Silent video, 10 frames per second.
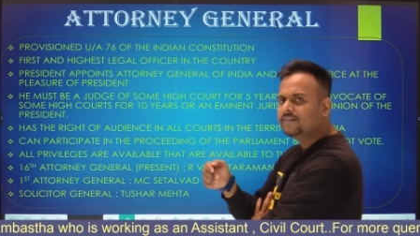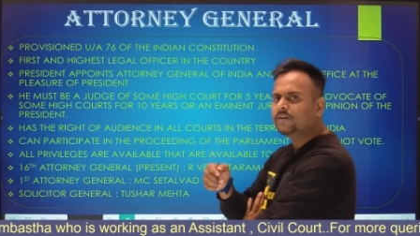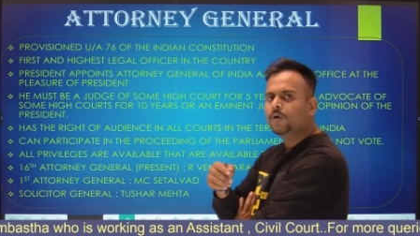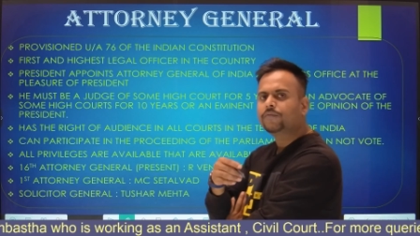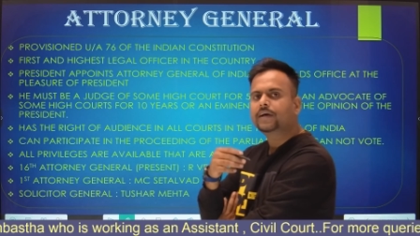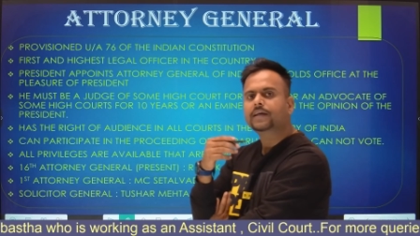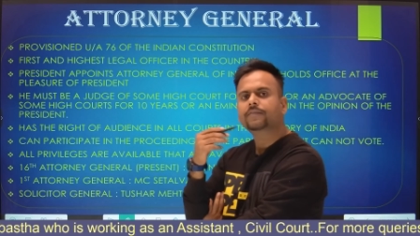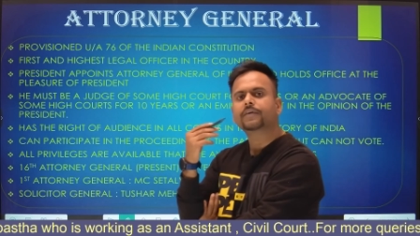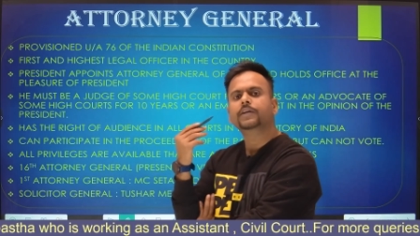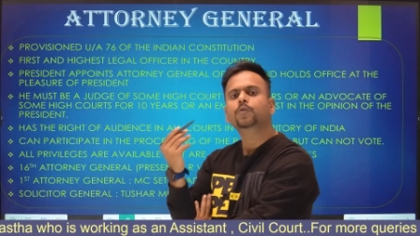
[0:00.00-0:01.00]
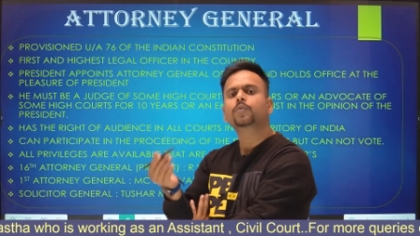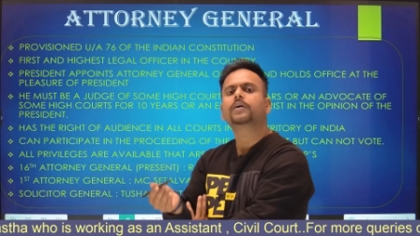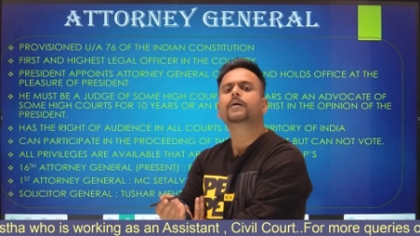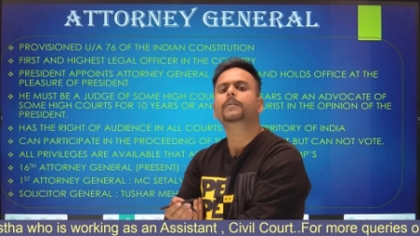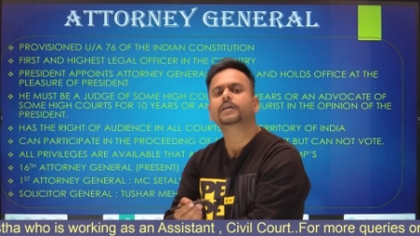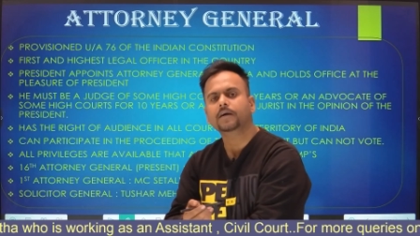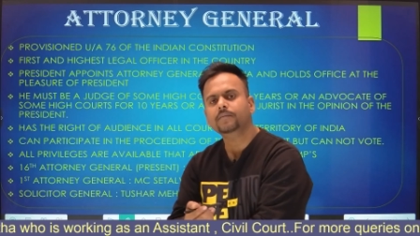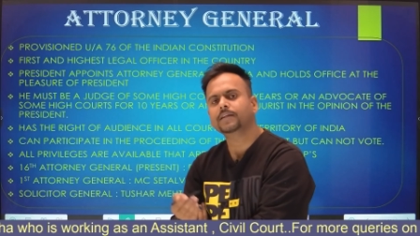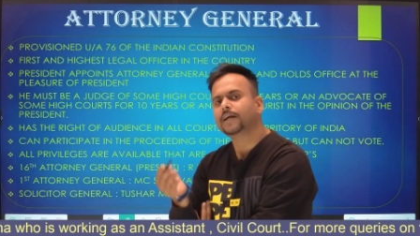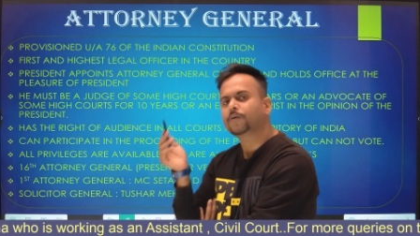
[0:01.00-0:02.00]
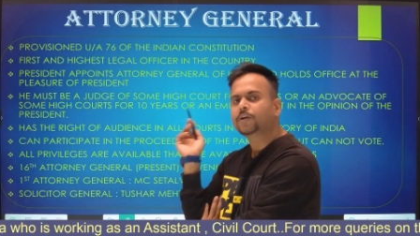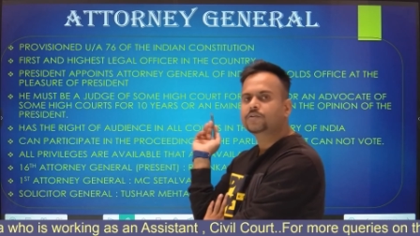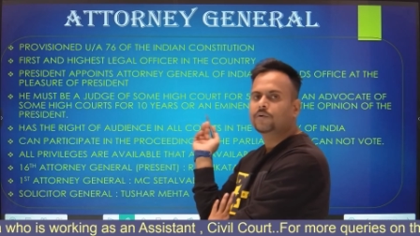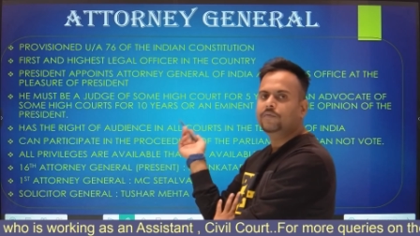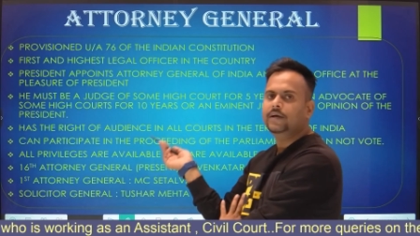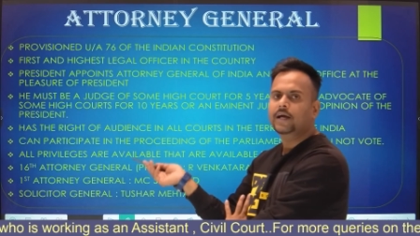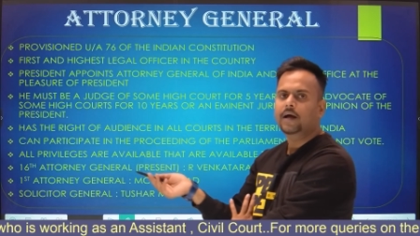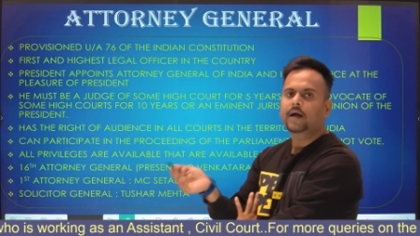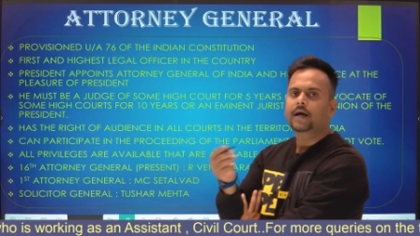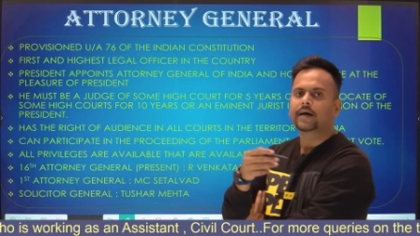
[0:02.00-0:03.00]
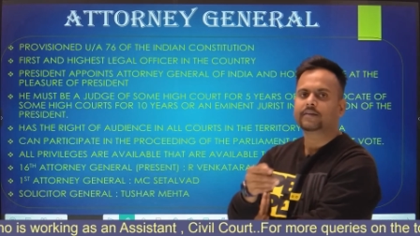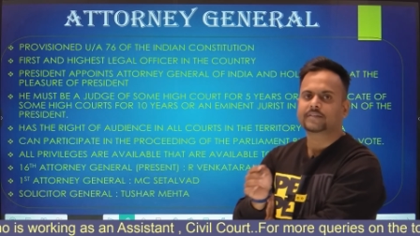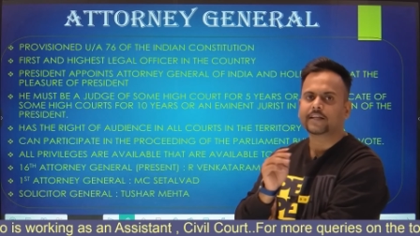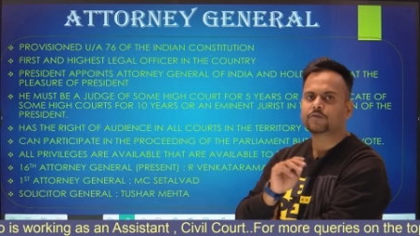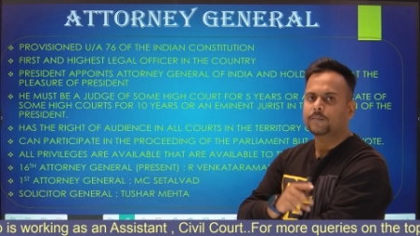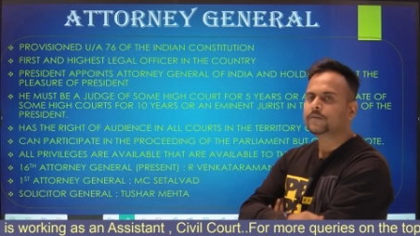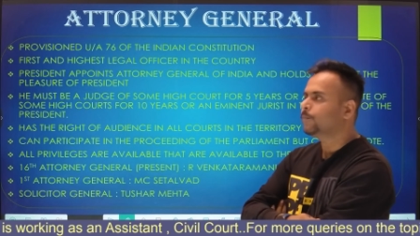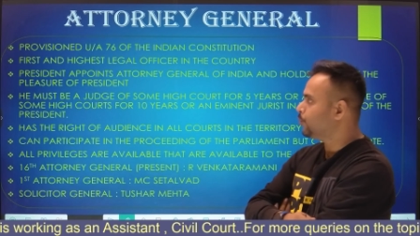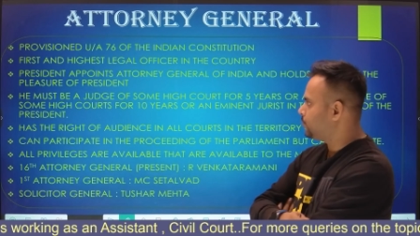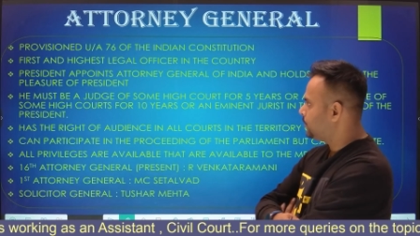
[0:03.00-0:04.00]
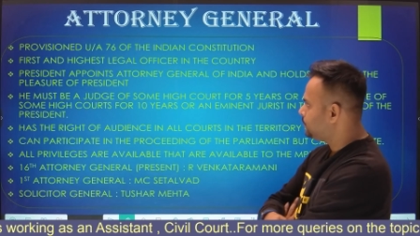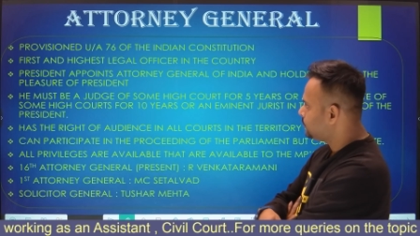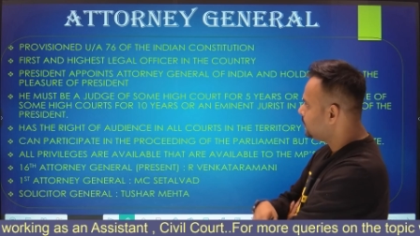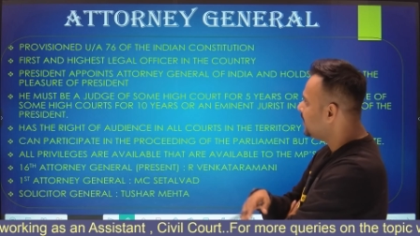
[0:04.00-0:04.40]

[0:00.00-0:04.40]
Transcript: of if a new government comes, then the Attorney General of India resigns from his post. There is